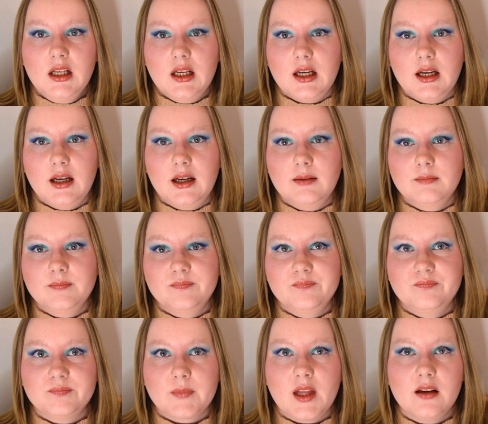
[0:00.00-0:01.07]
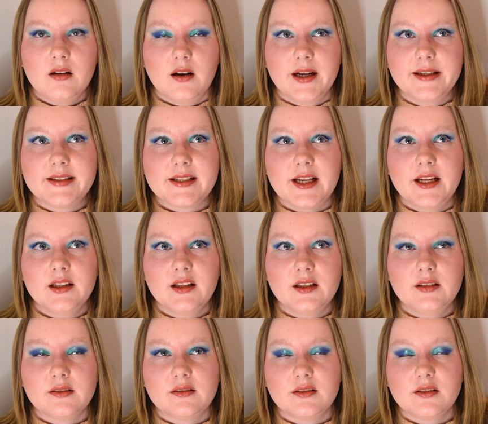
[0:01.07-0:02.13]
I'd say
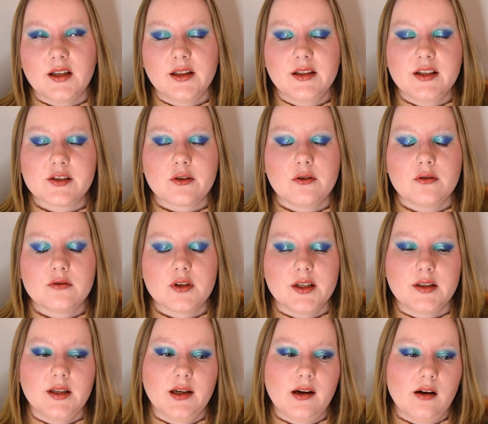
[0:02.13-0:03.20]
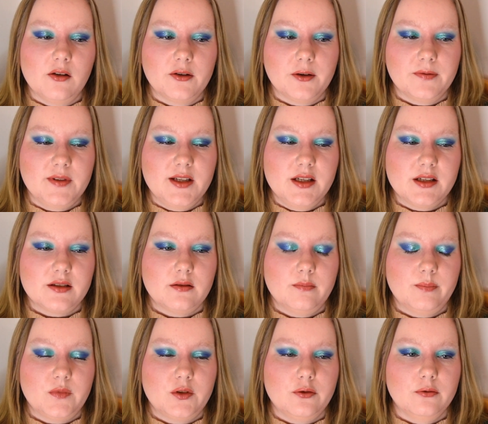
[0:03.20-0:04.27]
that, and this goes, I think, a lot of these
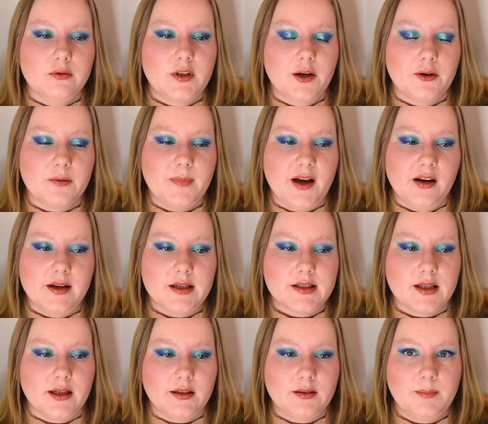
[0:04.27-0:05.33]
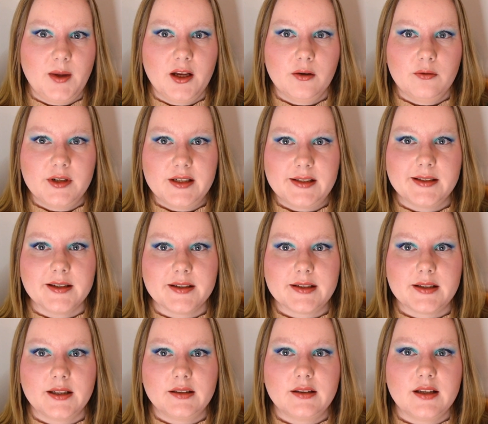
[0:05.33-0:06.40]
two-tiered palettes that P. Louise does,
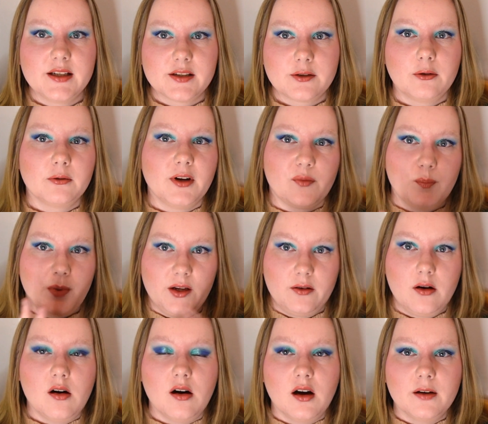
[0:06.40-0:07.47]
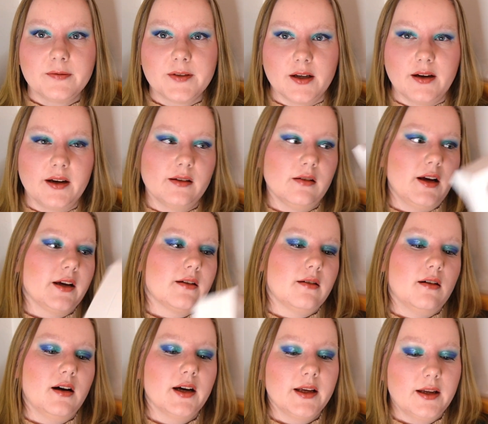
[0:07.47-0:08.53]
that this could have been halved.
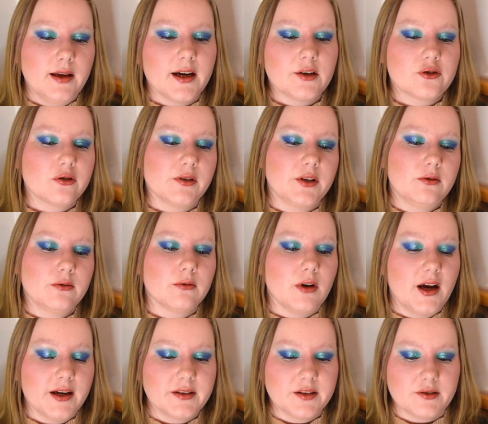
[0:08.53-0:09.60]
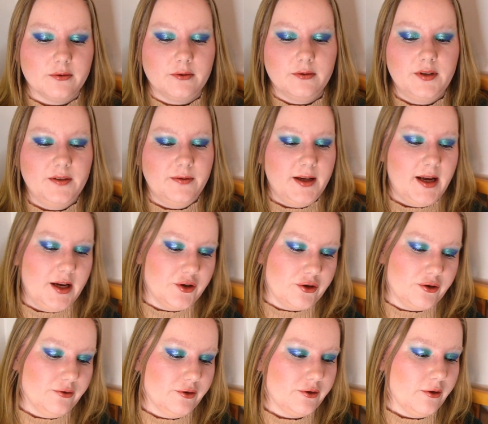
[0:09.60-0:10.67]
I actually do like the sort of
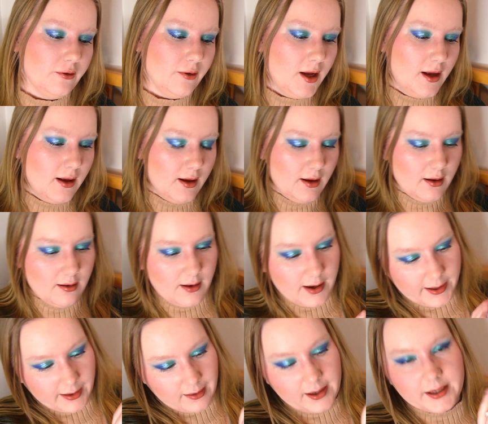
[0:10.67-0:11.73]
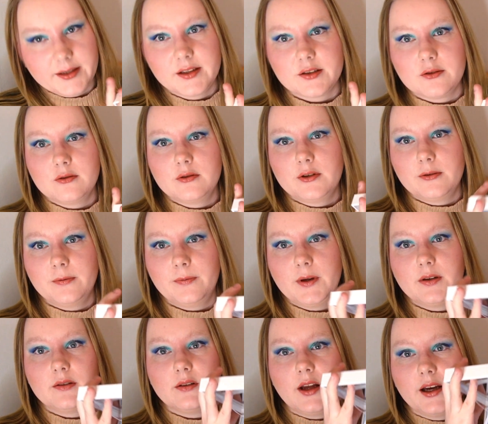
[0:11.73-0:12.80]
deviation, so I like the sort of
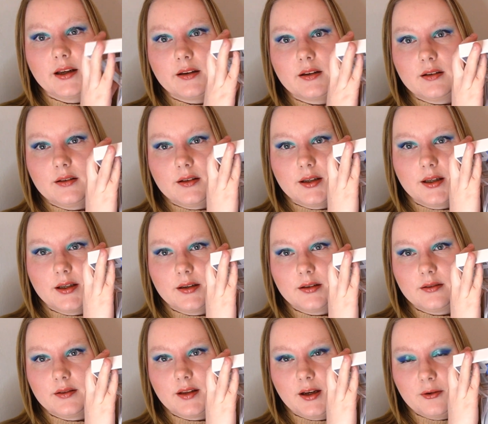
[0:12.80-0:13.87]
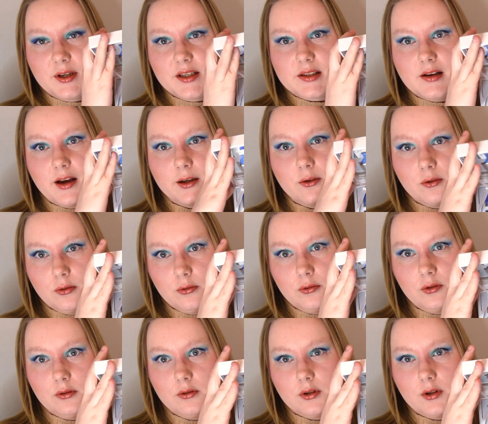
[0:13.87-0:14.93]
like, there is like good